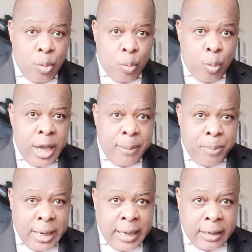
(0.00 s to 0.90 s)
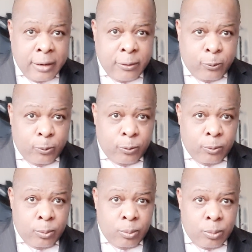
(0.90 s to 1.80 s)
We believe
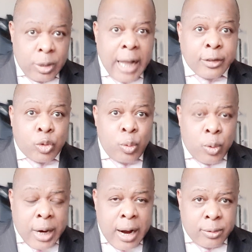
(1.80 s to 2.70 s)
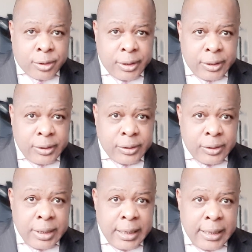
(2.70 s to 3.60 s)
that two
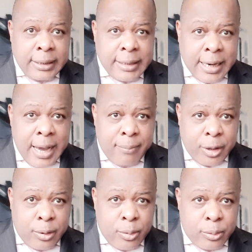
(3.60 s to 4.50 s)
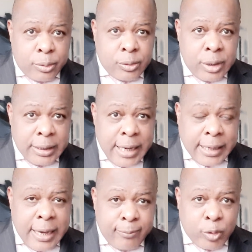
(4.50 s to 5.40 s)
countries in the Cameroons,
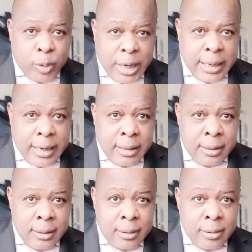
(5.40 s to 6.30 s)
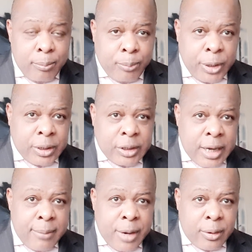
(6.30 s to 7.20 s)
they came together. British
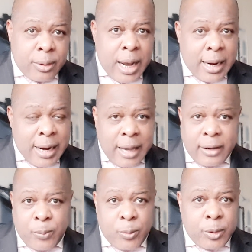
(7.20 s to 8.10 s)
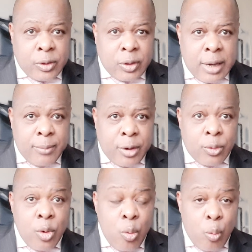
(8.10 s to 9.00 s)
Cameroon and La République du
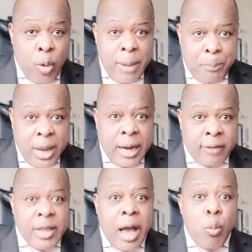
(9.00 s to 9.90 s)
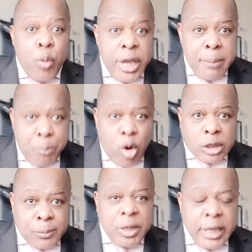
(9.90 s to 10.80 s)
Cameroon. We believe that we
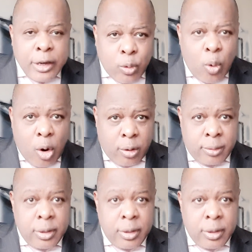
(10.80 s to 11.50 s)
must be equal